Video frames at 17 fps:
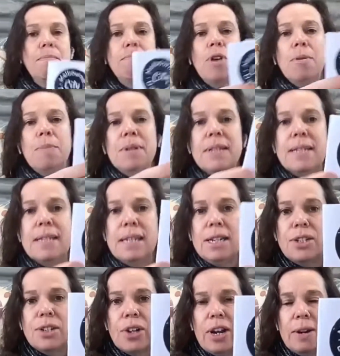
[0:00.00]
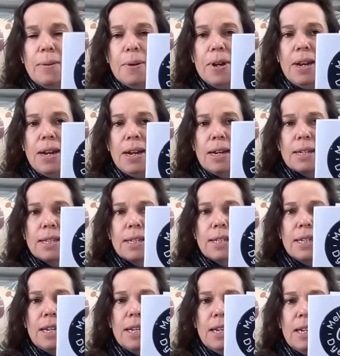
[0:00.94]
Melbourne City Dye Works
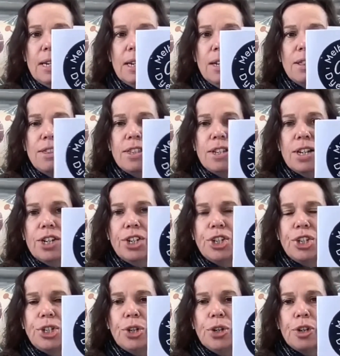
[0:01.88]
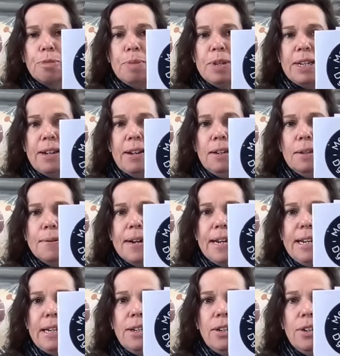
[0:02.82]
in the Shock Me
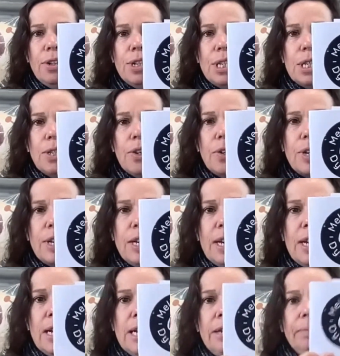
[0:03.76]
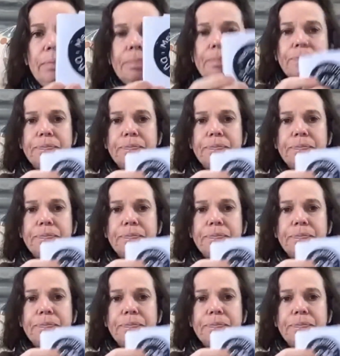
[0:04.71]
colorway in her sock yarn.